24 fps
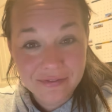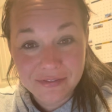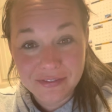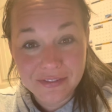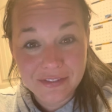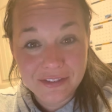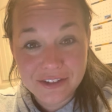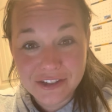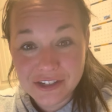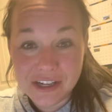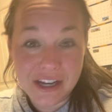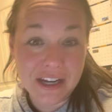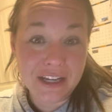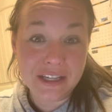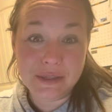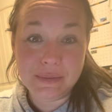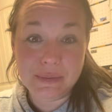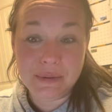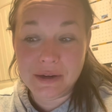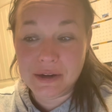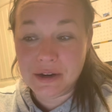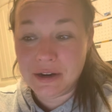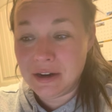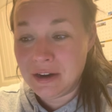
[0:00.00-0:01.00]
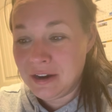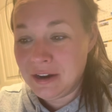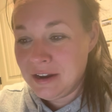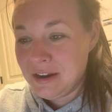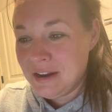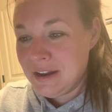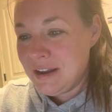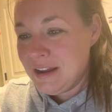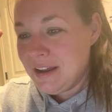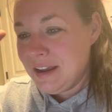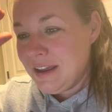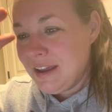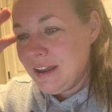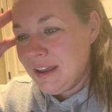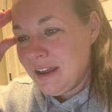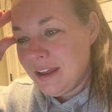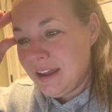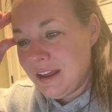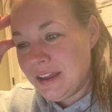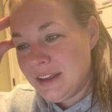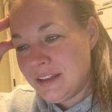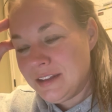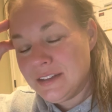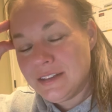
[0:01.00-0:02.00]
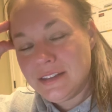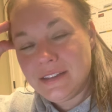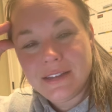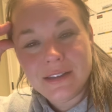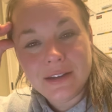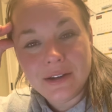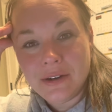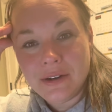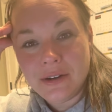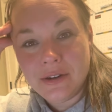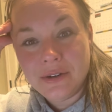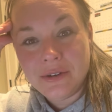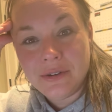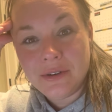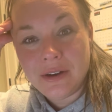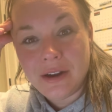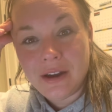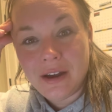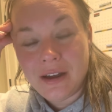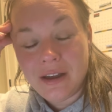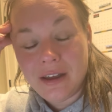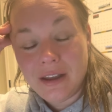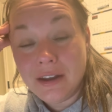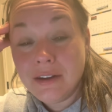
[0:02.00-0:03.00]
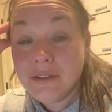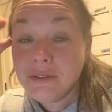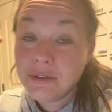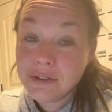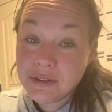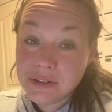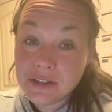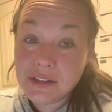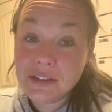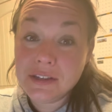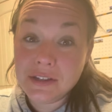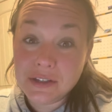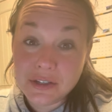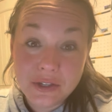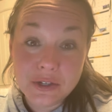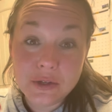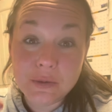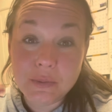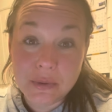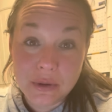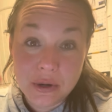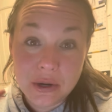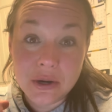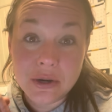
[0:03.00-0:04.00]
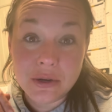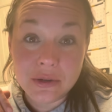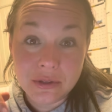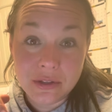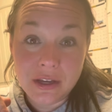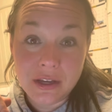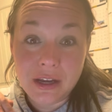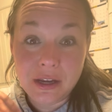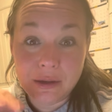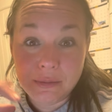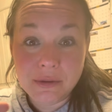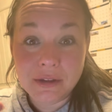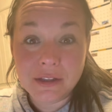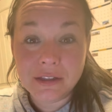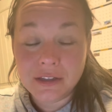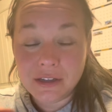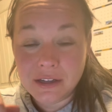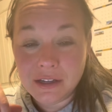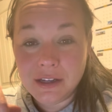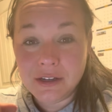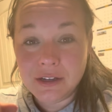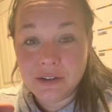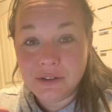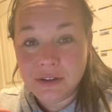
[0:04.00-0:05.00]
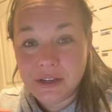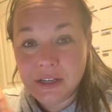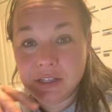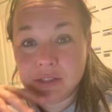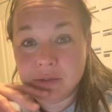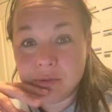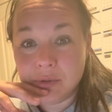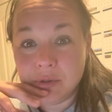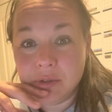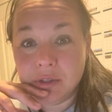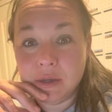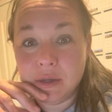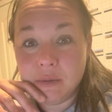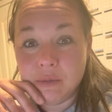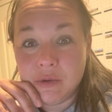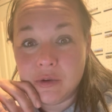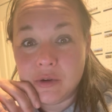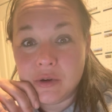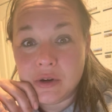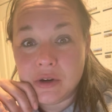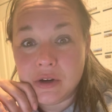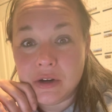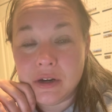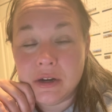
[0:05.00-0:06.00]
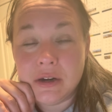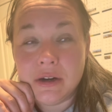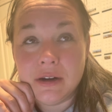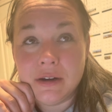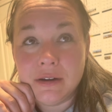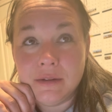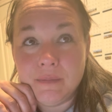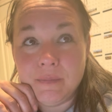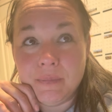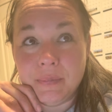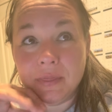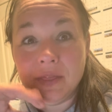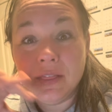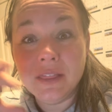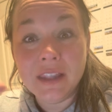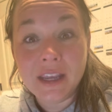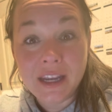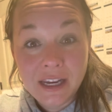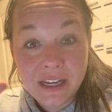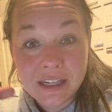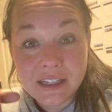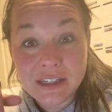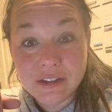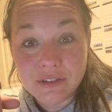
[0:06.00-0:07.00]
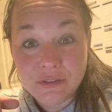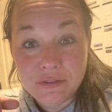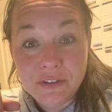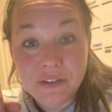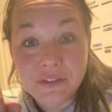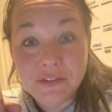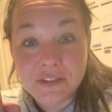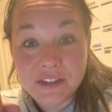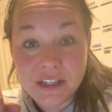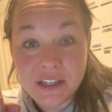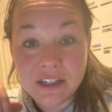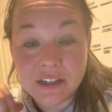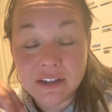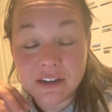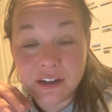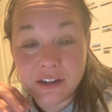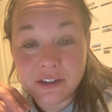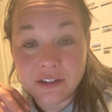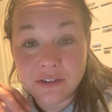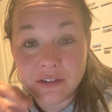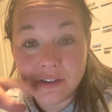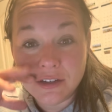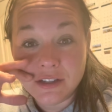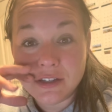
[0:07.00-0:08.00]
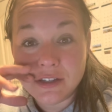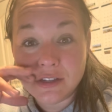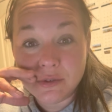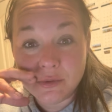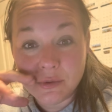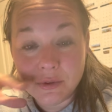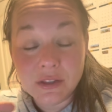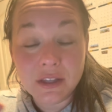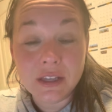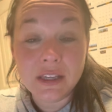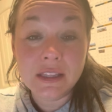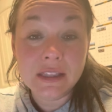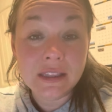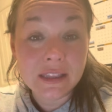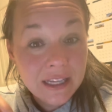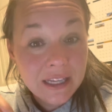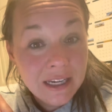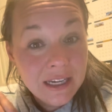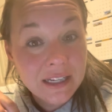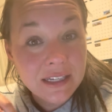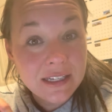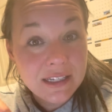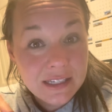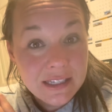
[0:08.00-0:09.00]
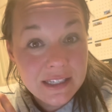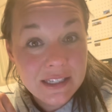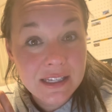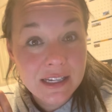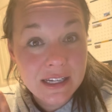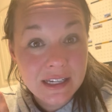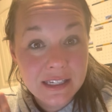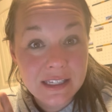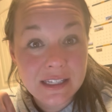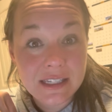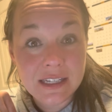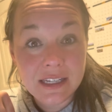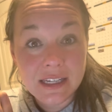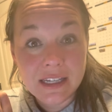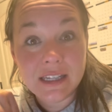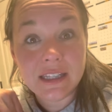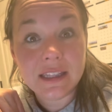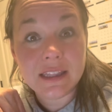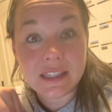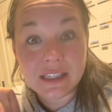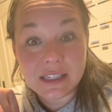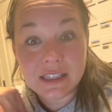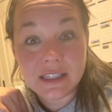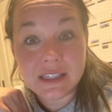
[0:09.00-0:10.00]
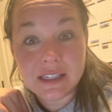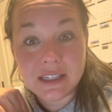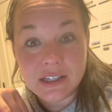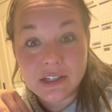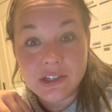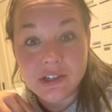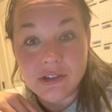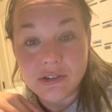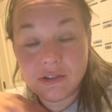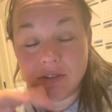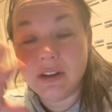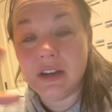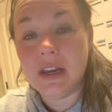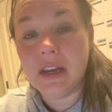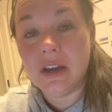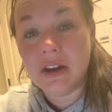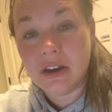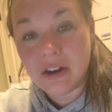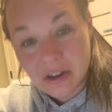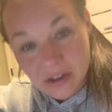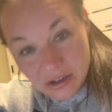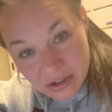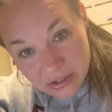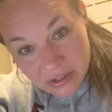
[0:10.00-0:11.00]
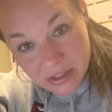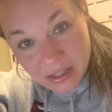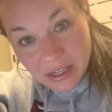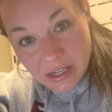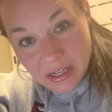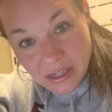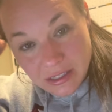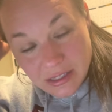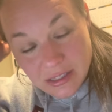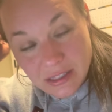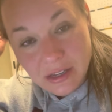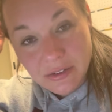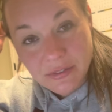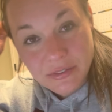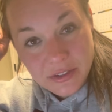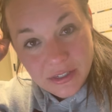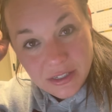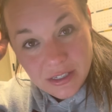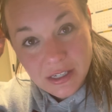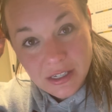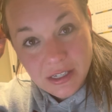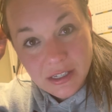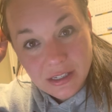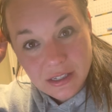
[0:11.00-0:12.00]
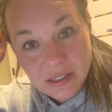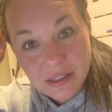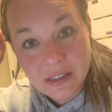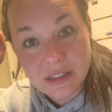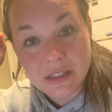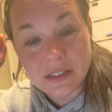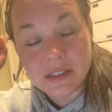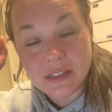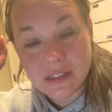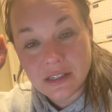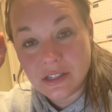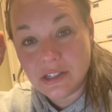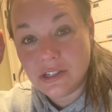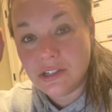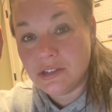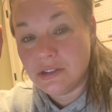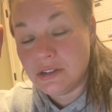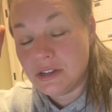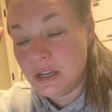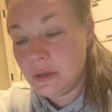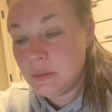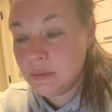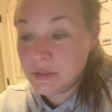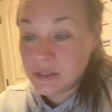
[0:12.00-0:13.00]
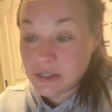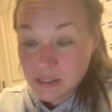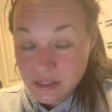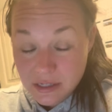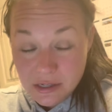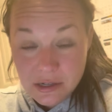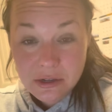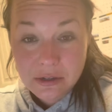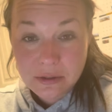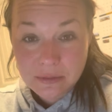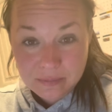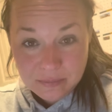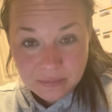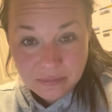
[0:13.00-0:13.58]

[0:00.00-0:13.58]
Shakespeare. And so, uh, and of course, this is super early. I mean, like, you know, he's really more late 1500s, so really late 16th century, early 17th century, but still